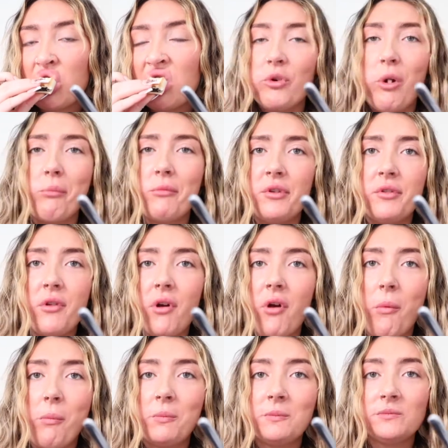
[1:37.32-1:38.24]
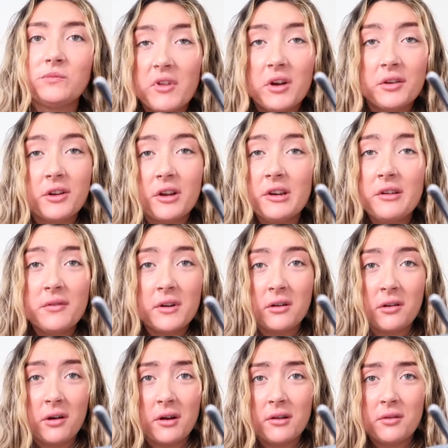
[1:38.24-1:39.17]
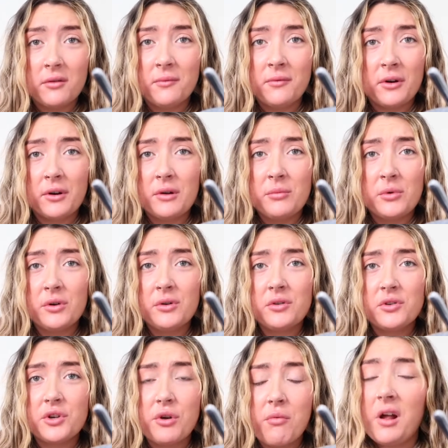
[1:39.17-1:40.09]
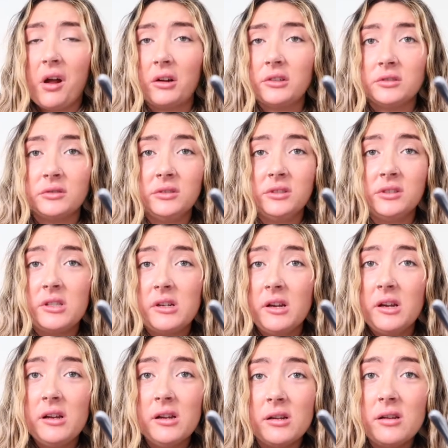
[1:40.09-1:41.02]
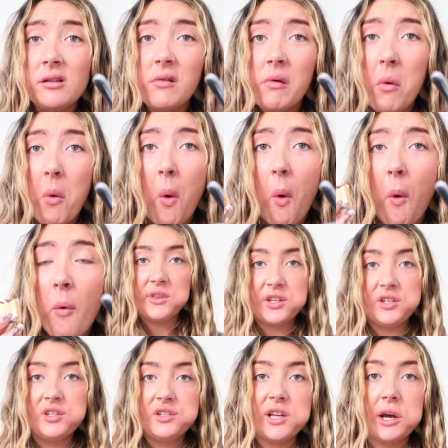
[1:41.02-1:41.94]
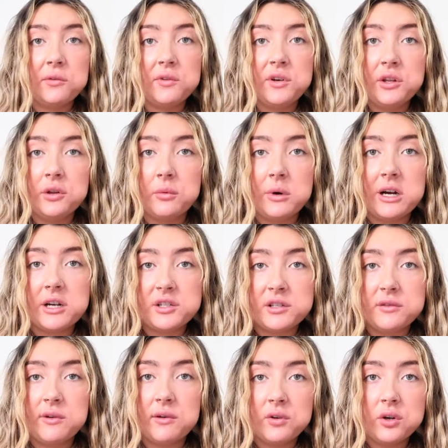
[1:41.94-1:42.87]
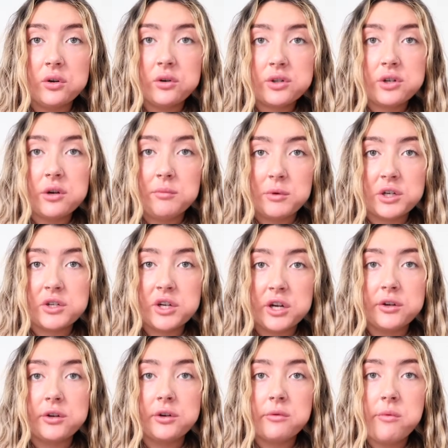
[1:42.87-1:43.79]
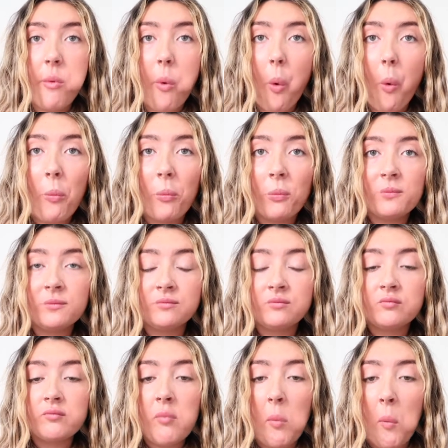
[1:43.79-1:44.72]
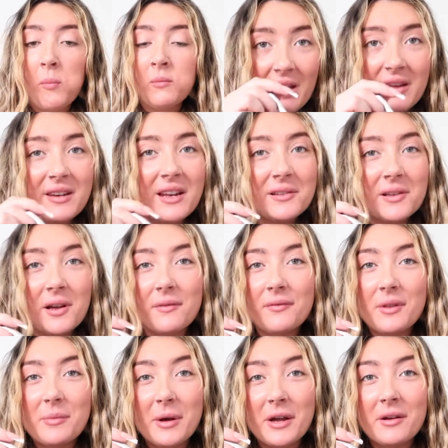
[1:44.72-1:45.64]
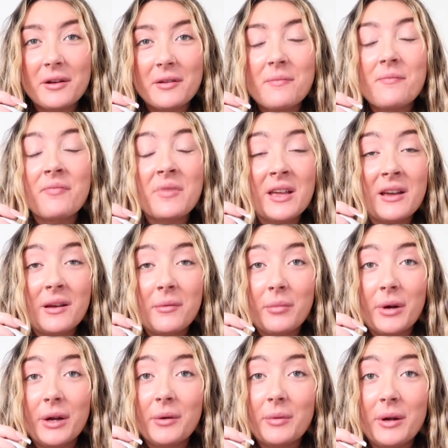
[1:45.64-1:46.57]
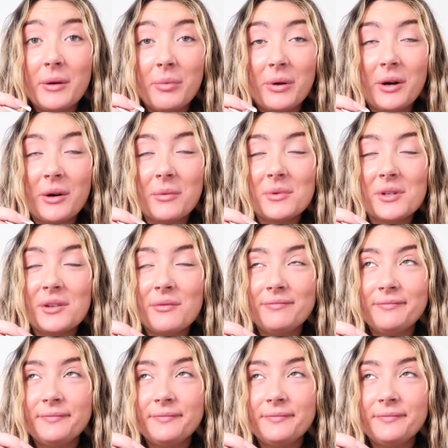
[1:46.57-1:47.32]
Probably not. I don't even like them very much. I just need to eat. This is definitely the worst I've ever looked on my channel. Now time for the Popo Pops.